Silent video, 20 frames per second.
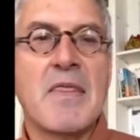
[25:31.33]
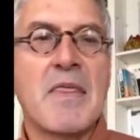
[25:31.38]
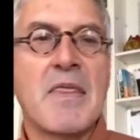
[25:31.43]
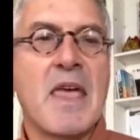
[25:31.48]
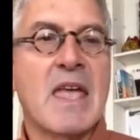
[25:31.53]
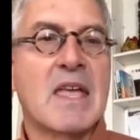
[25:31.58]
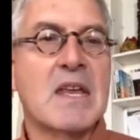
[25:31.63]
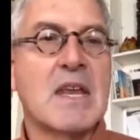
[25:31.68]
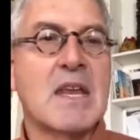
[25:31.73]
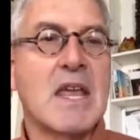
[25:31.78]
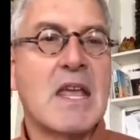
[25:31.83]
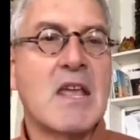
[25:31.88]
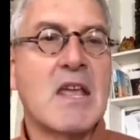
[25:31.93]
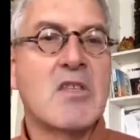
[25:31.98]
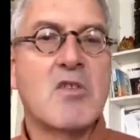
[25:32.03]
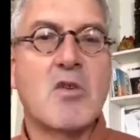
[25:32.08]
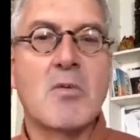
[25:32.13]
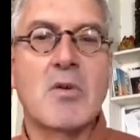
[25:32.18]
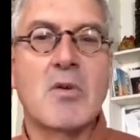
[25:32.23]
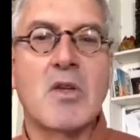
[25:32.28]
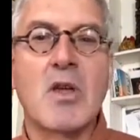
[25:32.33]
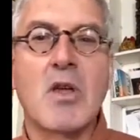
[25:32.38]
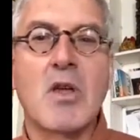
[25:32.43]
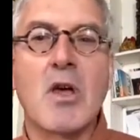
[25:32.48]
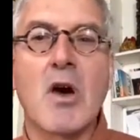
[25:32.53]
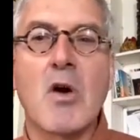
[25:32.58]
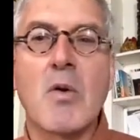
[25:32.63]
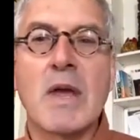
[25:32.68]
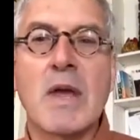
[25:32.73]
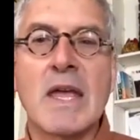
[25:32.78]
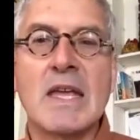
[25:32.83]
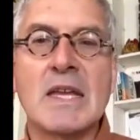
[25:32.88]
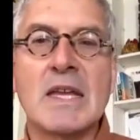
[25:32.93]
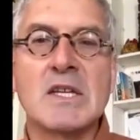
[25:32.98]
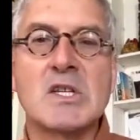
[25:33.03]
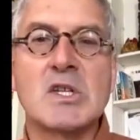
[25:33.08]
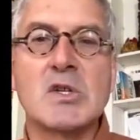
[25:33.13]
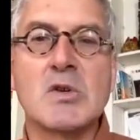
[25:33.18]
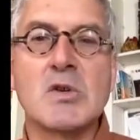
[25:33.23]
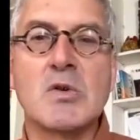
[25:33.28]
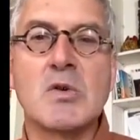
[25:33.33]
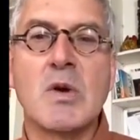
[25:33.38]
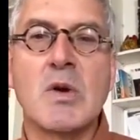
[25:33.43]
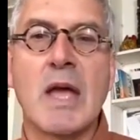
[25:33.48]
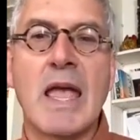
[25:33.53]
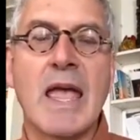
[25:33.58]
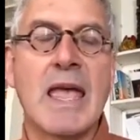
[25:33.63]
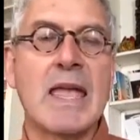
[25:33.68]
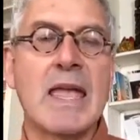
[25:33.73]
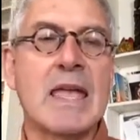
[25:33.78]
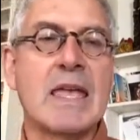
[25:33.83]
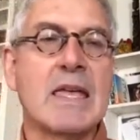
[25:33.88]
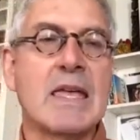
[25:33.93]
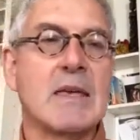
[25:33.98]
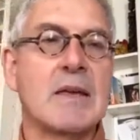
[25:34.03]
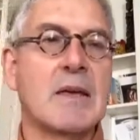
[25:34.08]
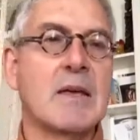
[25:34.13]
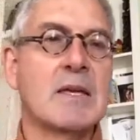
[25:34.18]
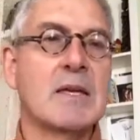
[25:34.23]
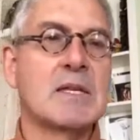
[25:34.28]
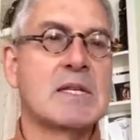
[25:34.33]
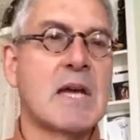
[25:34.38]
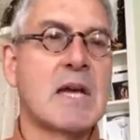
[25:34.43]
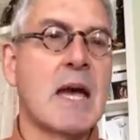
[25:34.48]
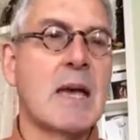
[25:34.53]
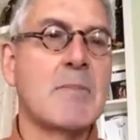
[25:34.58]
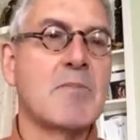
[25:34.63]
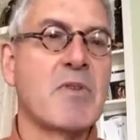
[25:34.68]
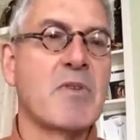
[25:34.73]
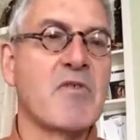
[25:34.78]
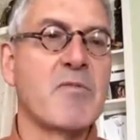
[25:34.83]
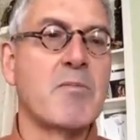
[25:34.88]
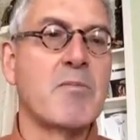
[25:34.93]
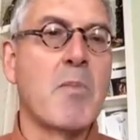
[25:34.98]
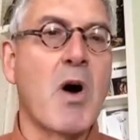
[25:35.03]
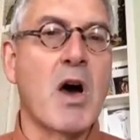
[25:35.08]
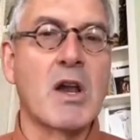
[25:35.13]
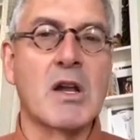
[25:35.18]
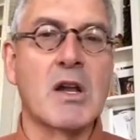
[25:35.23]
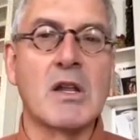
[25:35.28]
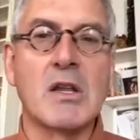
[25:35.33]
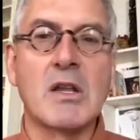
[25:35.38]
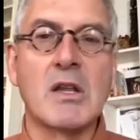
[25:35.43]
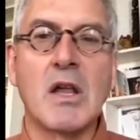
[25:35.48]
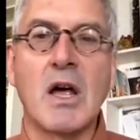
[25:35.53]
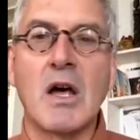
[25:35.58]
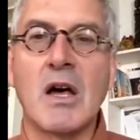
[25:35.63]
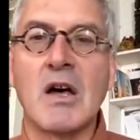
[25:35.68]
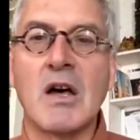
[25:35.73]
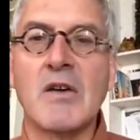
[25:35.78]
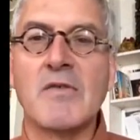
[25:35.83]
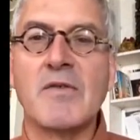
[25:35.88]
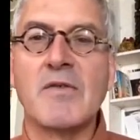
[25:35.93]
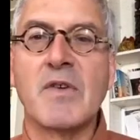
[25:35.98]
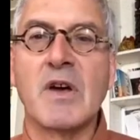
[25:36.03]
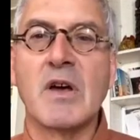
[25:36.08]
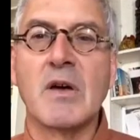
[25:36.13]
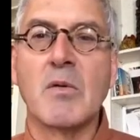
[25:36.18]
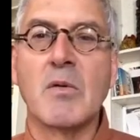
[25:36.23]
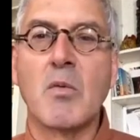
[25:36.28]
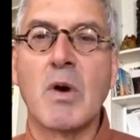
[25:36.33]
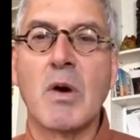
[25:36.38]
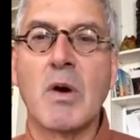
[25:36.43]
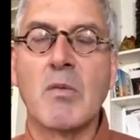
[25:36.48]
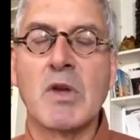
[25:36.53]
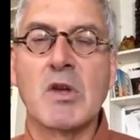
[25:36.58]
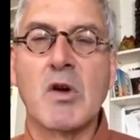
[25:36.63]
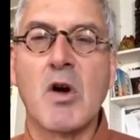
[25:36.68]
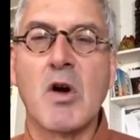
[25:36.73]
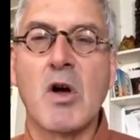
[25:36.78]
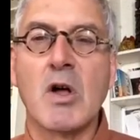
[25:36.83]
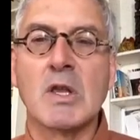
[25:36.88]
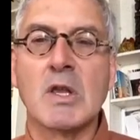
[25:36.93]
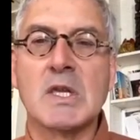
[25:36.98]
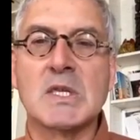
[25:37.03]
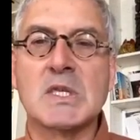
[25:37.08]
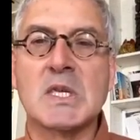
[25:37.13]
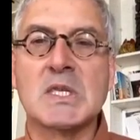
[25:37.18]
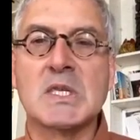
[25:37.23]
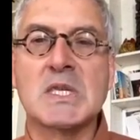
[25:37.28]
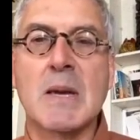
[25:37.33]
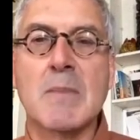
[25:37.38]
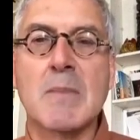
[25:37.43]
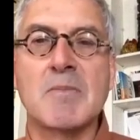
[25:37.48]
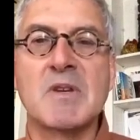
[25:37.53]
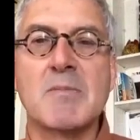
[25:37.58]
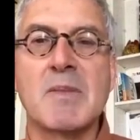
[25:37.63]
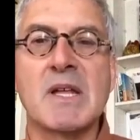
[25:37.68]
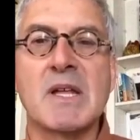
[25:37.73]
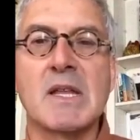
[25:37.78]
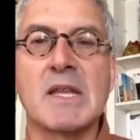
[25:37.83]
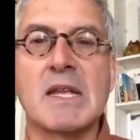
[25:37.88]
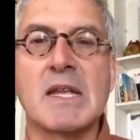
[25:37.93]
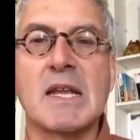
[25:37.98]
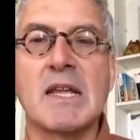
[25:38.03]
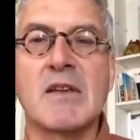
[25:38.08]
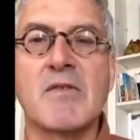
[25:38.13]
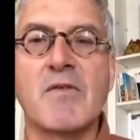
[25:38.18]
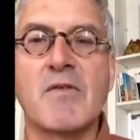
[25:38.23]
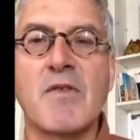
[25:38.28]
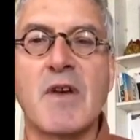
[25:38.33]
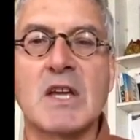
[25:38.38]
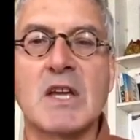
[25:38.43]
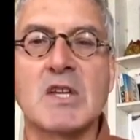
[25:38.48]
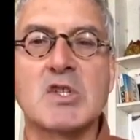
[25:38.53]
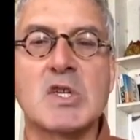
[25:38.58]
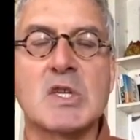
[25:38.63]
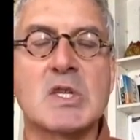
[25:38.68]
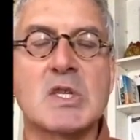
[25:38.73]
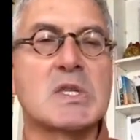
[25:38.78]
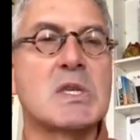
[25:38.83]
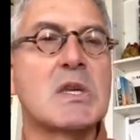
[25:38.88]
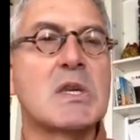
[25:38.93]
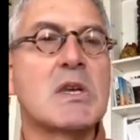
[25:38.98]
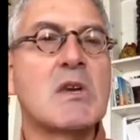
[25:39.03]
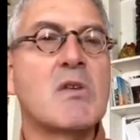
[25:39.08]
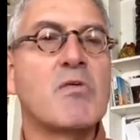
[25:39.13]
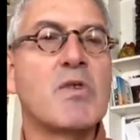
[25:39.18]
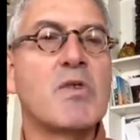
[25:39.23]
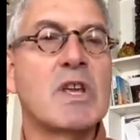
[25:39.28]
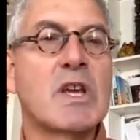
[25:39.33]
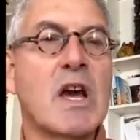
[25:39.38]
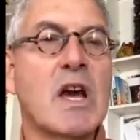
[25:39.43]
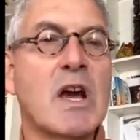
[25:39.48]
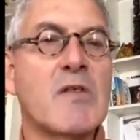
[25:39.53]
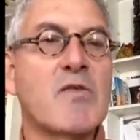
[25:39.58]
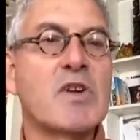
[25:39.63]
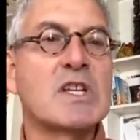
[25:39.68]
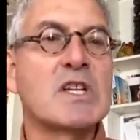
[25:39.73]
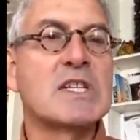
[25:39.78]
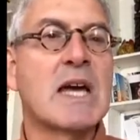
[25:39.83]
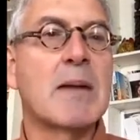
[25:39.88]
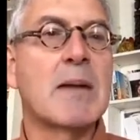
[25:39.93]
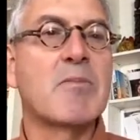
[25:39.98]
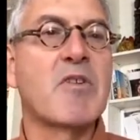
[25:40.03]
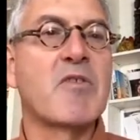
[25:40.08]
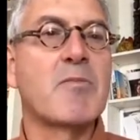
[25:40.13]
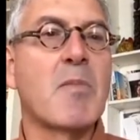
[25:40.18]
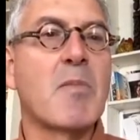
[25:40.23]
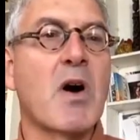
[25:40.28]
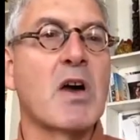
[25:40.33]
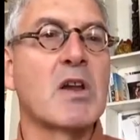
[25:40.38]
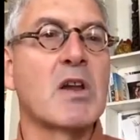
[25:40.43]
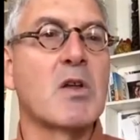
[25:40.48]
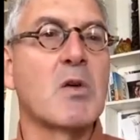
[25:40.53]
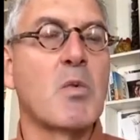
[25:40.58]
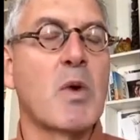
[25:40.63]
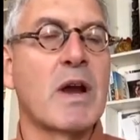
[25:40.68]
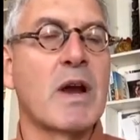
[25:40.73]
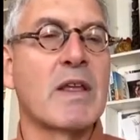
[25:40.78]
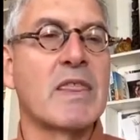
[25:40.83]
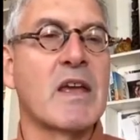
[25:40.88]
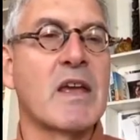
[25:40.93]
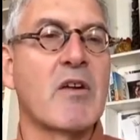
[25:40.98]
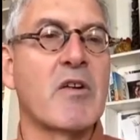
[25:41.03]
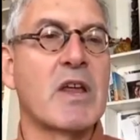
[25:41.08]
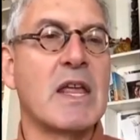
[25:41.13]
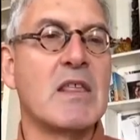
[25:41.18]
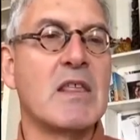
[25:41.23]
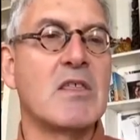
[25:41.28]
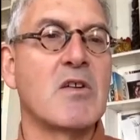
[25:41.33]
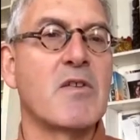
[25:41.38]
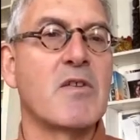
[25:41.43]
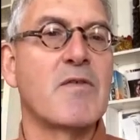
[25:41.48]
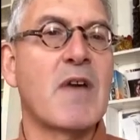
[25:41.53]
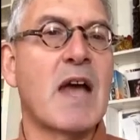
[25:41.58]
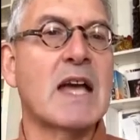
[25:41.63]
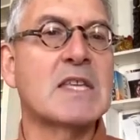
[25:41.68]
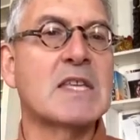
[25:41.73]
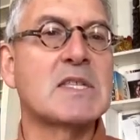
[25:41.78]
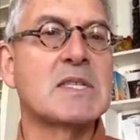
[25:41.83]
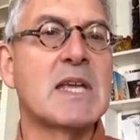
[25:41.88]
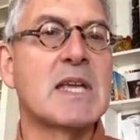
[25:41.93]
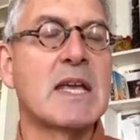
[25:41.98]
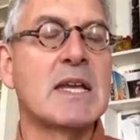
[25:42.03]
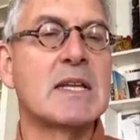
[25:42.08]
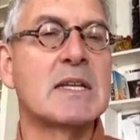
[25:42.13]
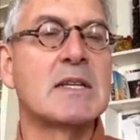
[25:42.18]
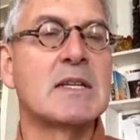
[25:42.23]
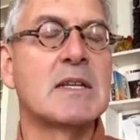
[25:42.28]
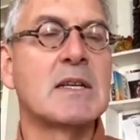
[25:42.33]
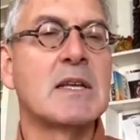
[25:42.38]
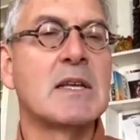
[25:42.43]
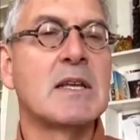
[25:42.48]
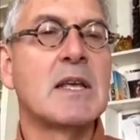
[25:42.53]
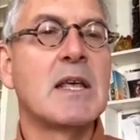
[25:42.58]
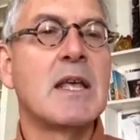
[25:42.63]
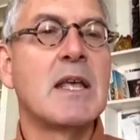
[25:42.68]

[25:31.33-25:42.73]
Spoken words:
They can either go into a type of model of what we call the susceptibility infectious recovery type of model, where they're either vaccinated